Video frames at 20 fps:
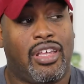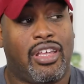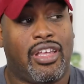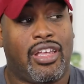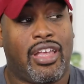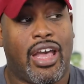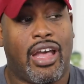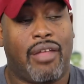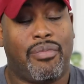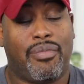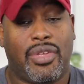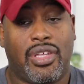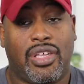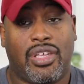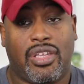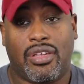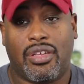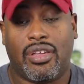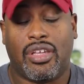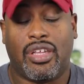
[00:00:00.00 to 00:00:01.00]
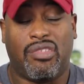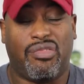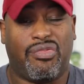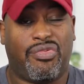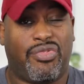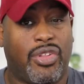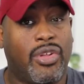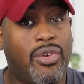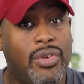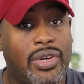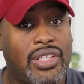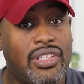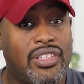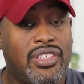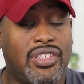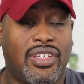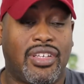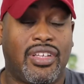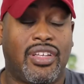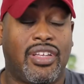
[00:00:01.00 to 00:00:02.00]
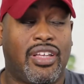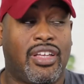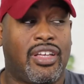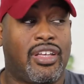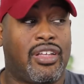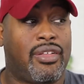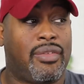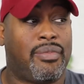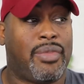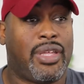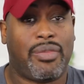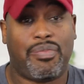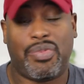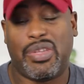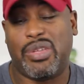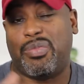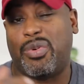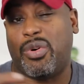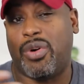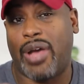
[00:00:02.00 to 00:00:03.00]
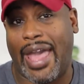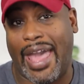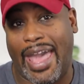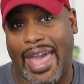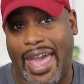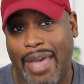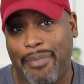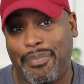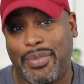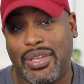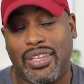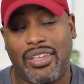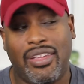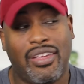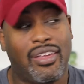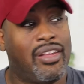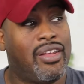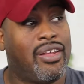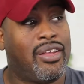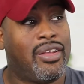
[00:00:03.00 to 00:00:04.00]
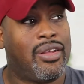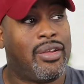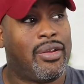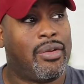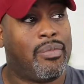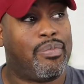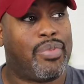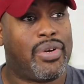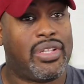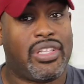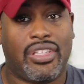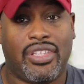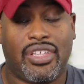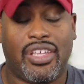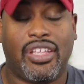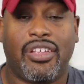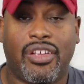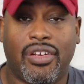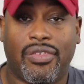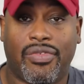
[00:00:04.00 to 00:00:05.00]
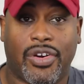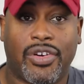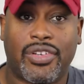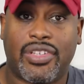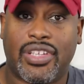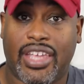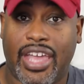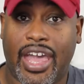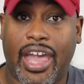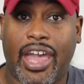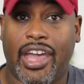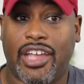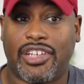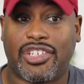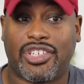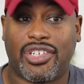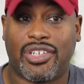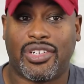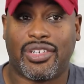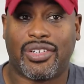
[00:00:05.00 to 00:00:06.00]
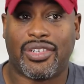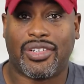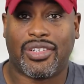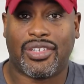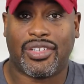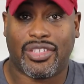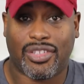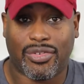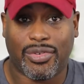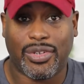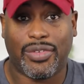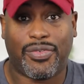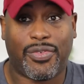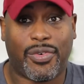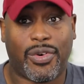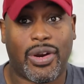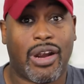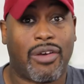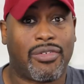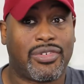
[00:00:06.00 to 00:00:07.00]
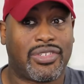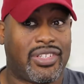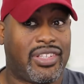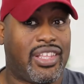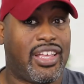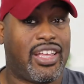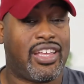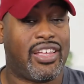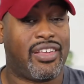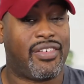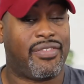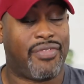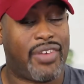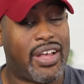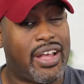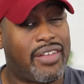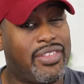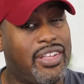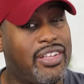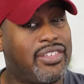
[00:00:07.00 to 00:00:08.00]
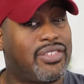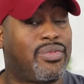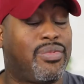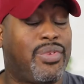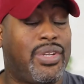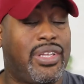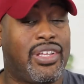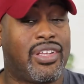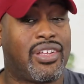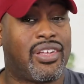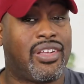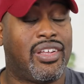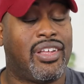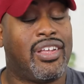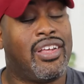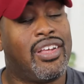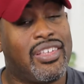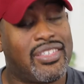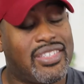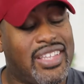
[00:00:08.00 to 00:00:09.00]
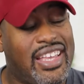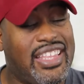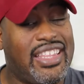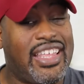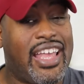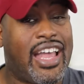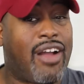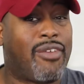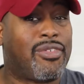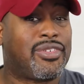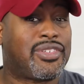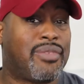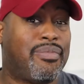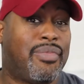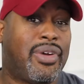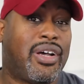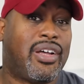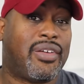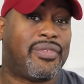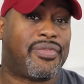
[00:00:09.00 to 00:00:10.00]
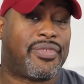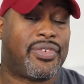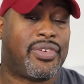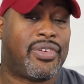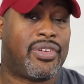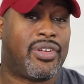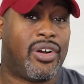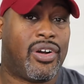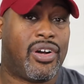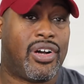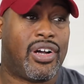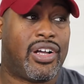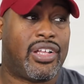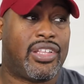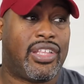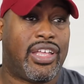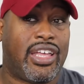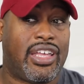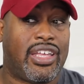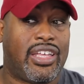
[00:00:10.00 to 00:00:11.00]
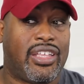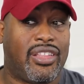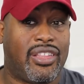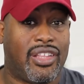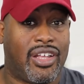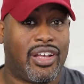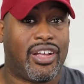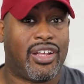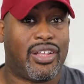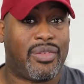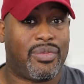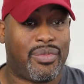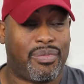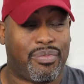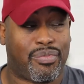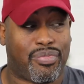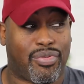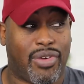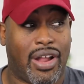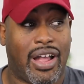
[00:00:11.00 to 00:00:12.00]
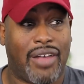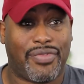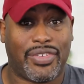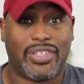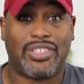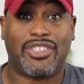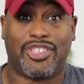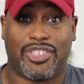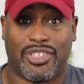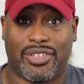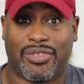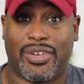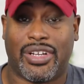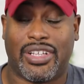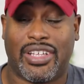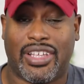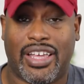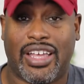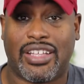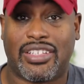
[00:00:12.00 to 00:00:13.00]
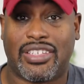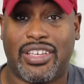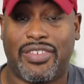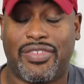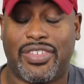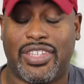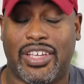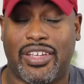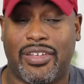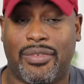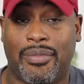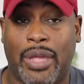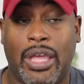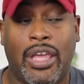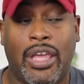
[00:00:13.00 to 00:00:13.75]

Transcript: It got me influence, and it made people happy, but it didn't convert to cash. 3 to 4 hours a day, 5 days a week. It's 80 hours a month on a non-profit generating activity.